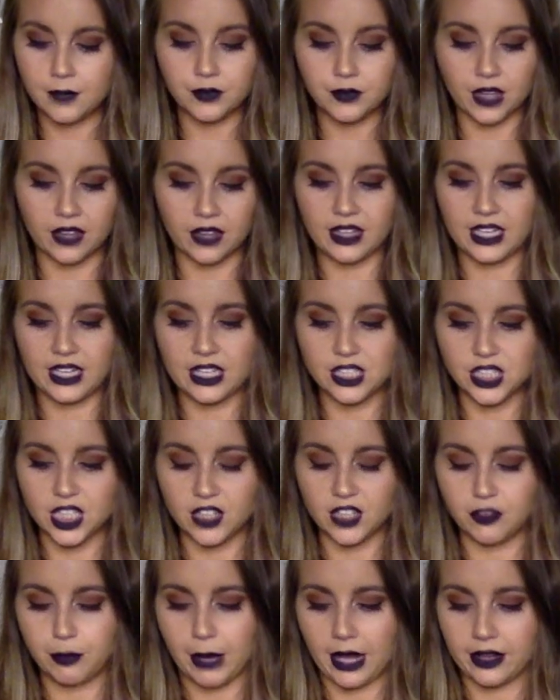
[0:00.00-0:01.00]
and the Angel
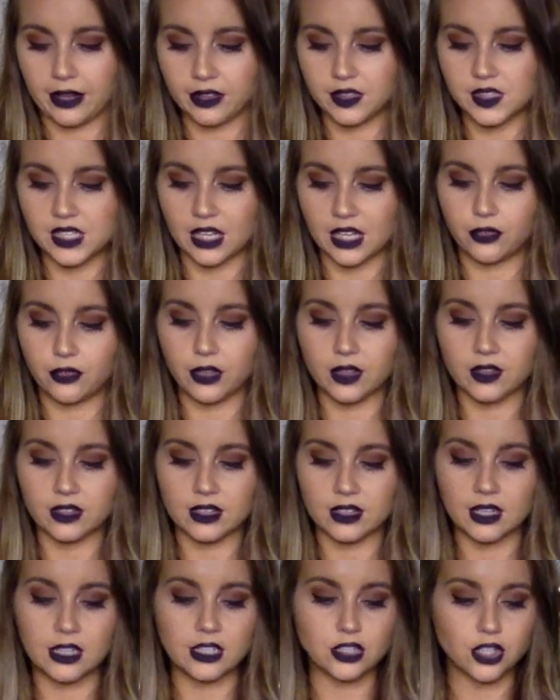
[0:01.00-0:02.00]
of Balance, I feel that
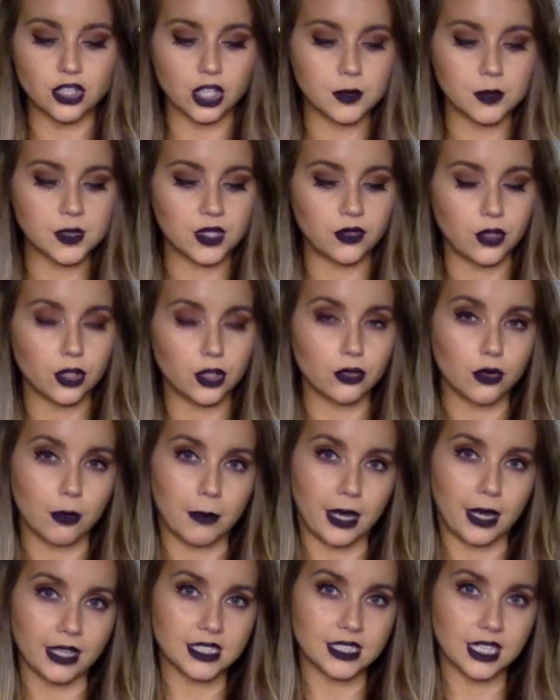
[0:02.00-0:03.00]
in terms of your
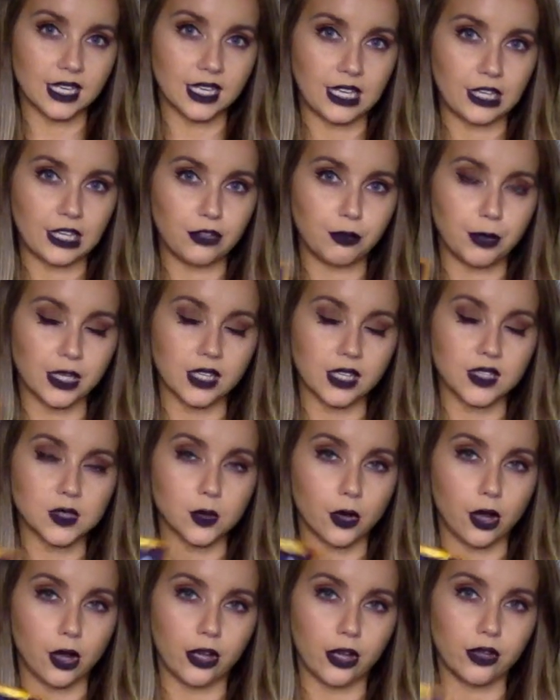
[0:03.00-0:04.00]
romantic life, because
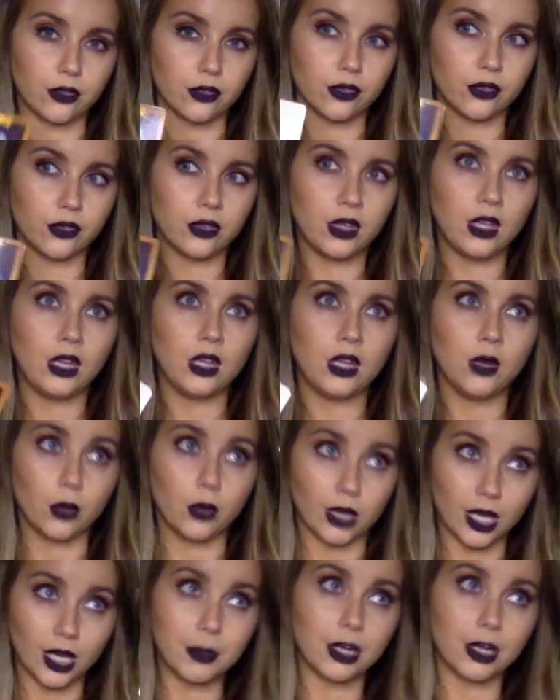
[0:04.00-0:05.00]
we're
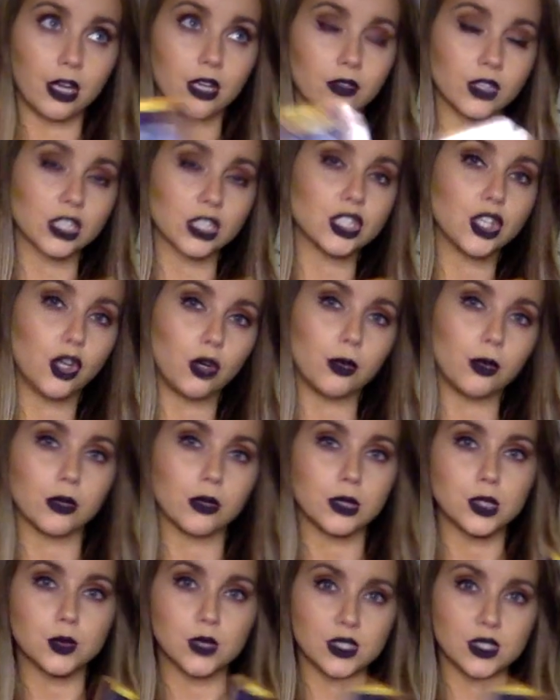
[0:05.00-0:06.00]
coming out of October,
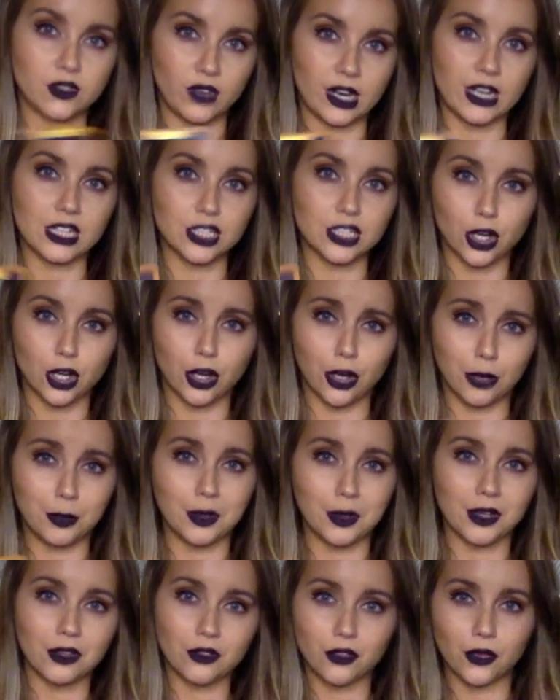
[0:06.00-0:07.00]
which was very
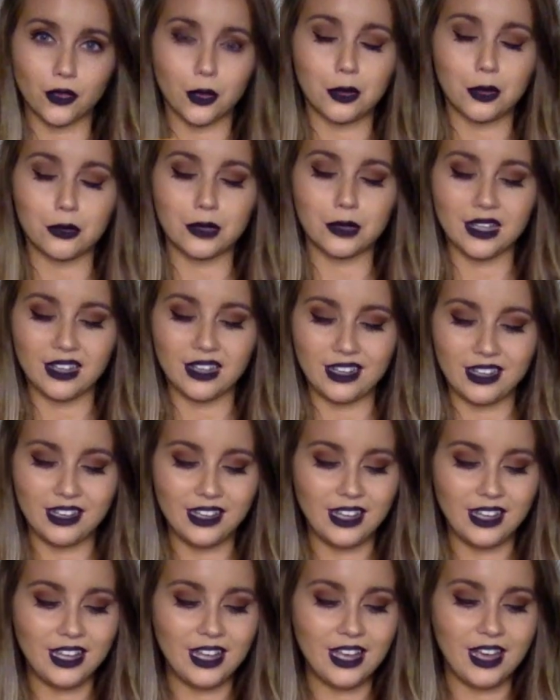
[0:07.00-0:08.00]
turbulent for it really,
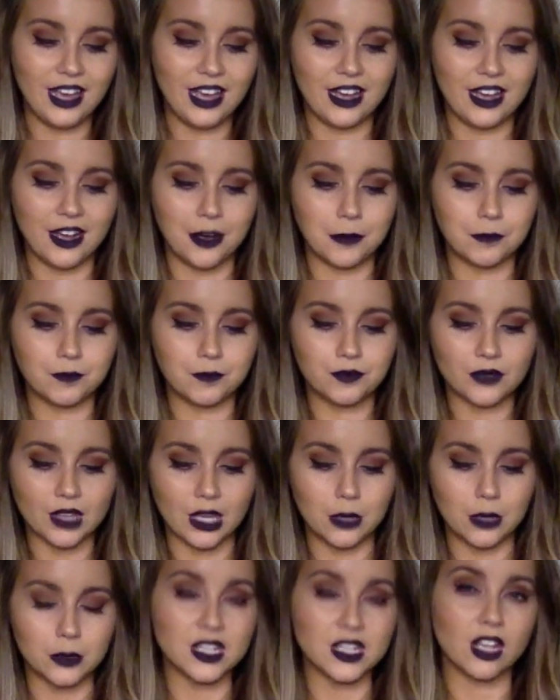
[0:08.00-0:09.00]
and
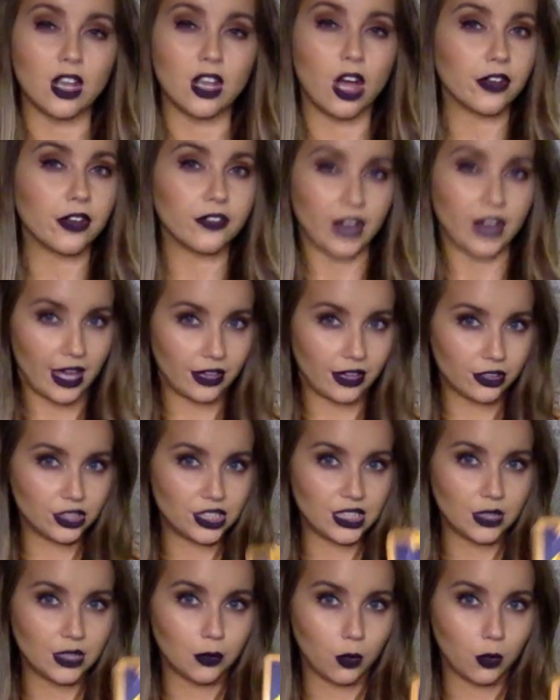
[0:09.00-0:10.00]
it was a lot of
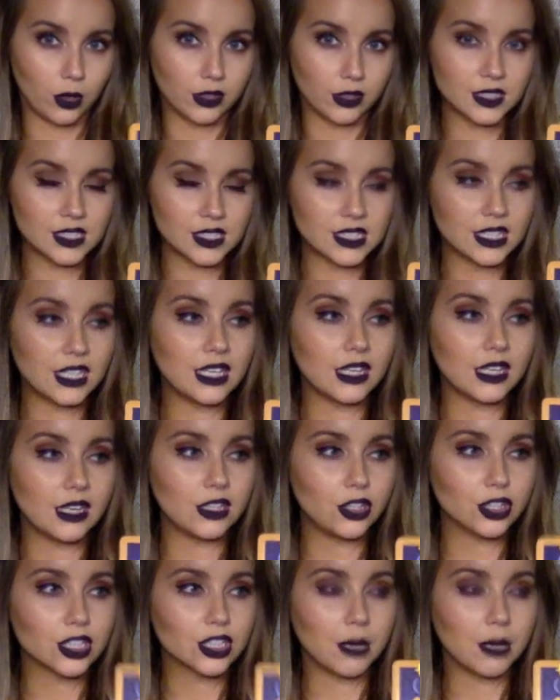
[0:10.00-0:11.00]
energy at once,
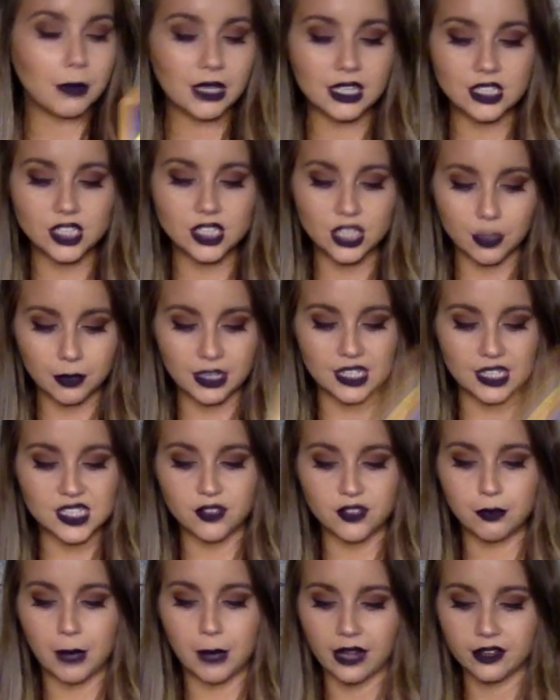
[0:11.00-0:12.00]
you're coming into a place
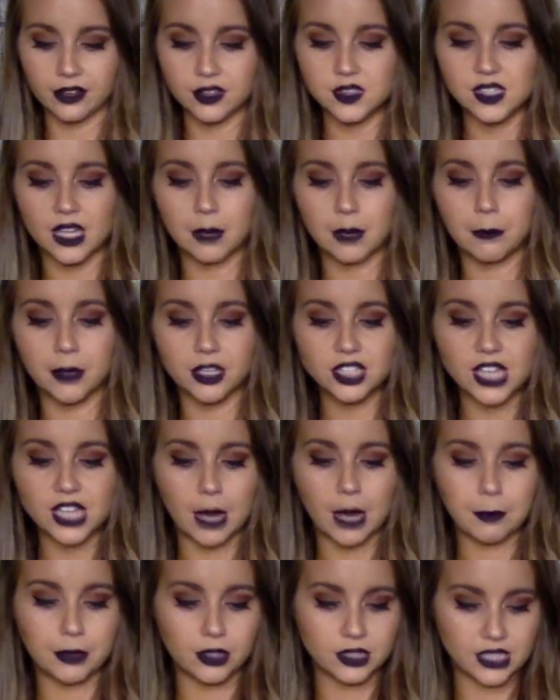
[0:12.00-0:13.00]
of balance and much
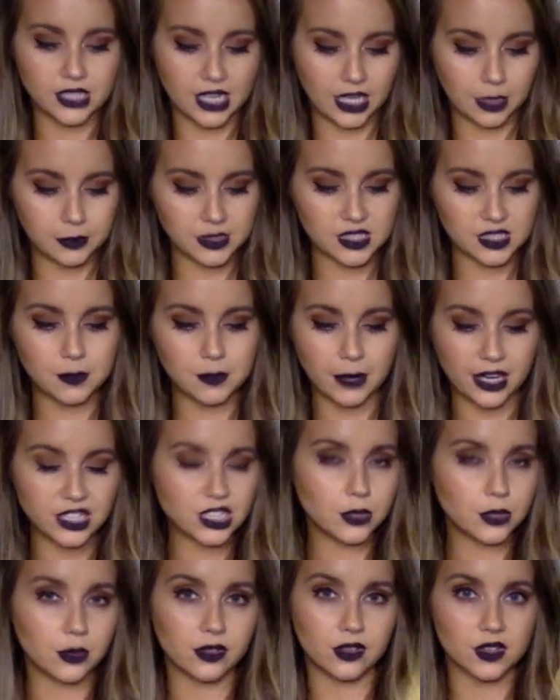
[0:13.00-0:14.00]
happier times,
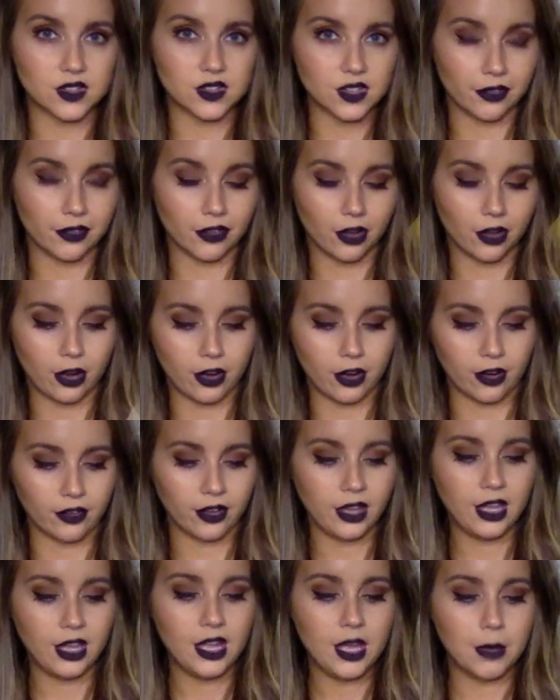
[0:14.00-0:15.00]
especially with the Sun card,
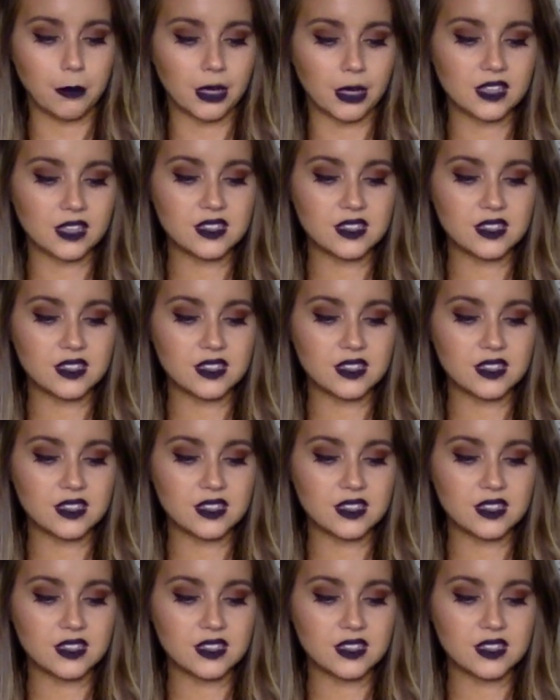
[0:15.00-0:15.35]
because